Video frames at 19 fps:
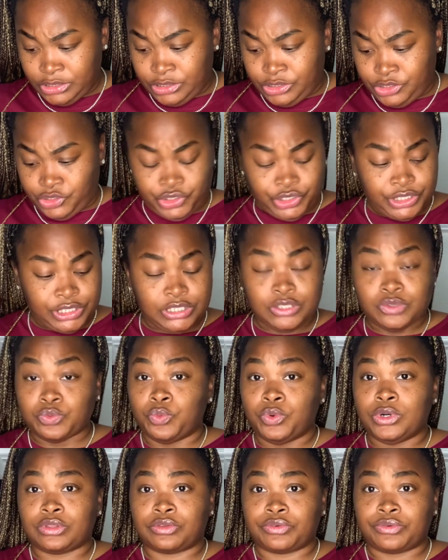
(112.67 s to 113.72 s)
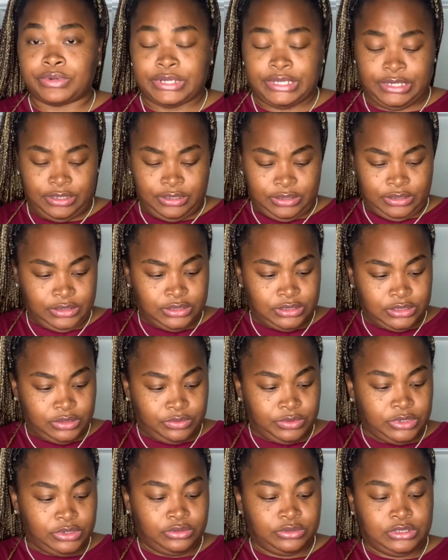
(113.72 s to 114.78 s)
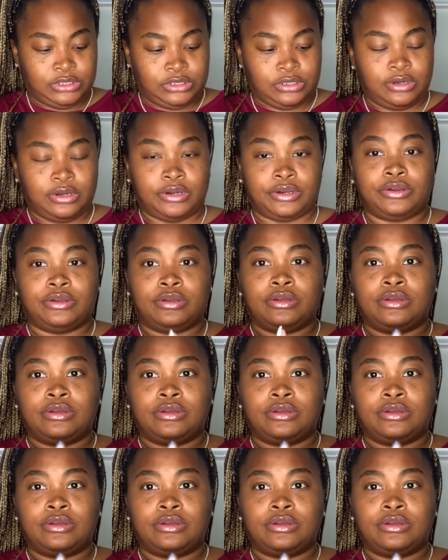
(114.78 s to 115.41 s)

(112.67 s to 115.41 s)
just one through eight. So we're gonna start